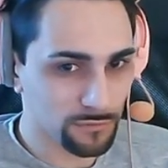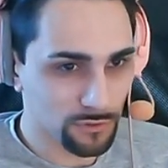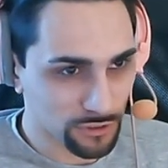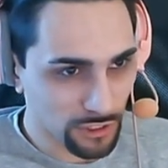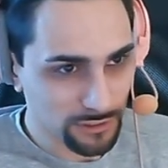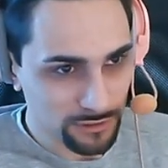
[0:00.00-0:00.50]

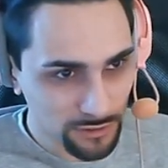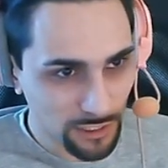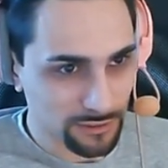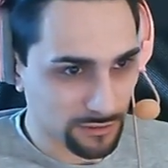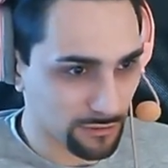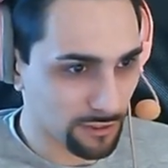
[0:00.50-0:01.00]
Just
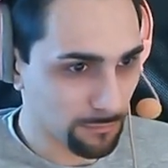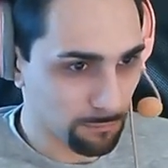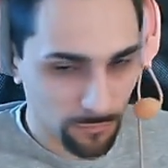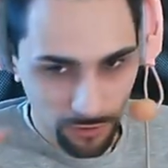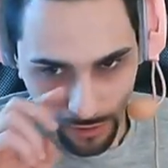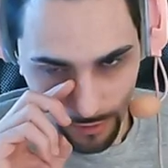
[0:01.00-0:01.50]
as a tip,
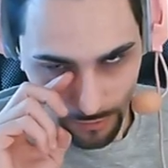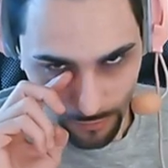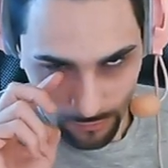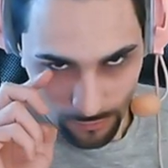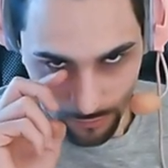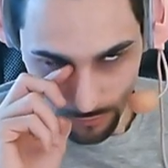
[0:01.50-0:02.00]
like,
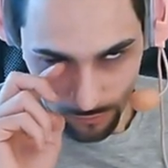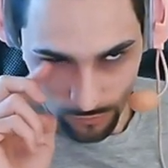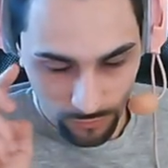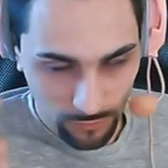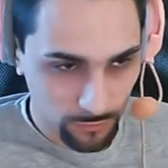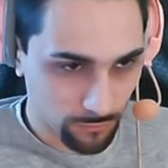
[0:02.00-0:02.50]

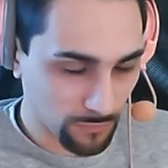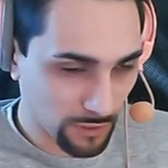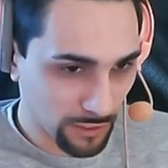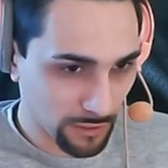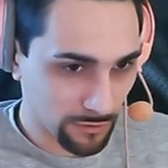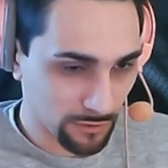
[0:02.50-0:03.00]

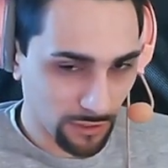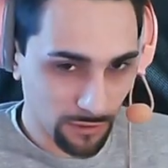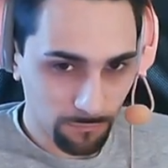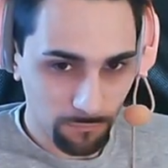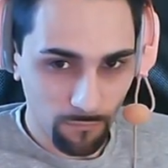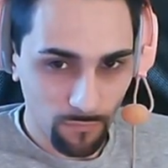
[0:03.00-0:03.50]
and yeah.
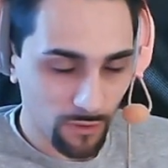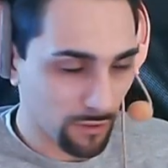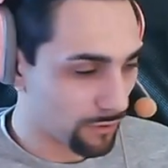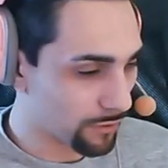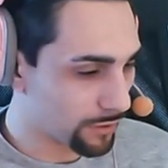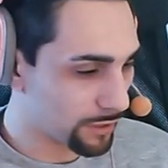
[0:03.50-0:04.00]

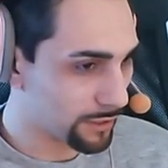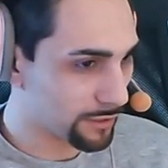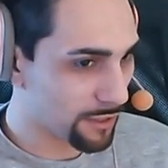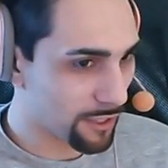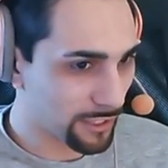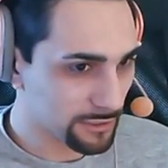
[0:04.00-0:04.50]

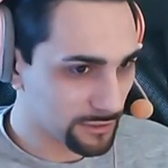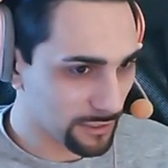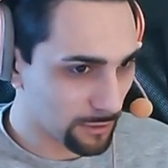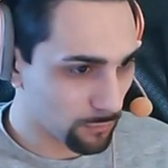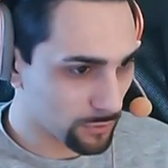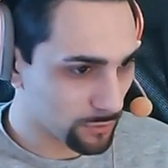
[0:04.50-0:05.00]
And the next thing
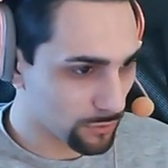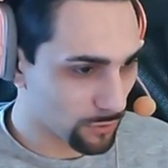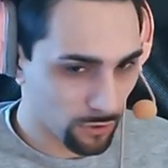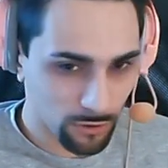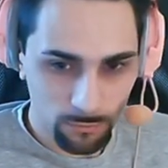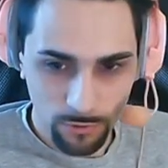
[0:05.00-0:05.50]
I want to
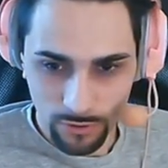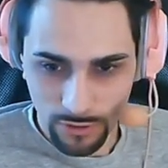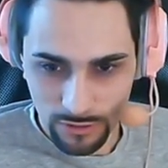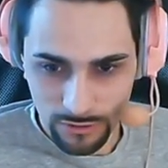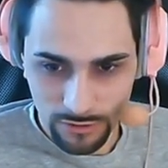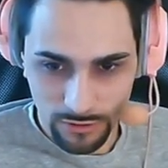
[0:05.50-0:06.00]
talk about,
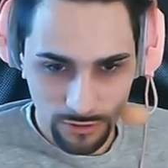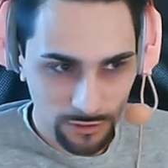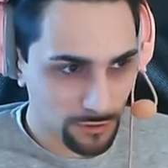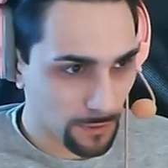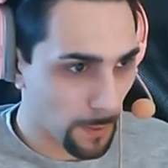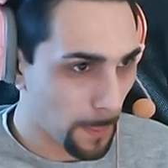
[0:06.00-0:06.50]
let's see.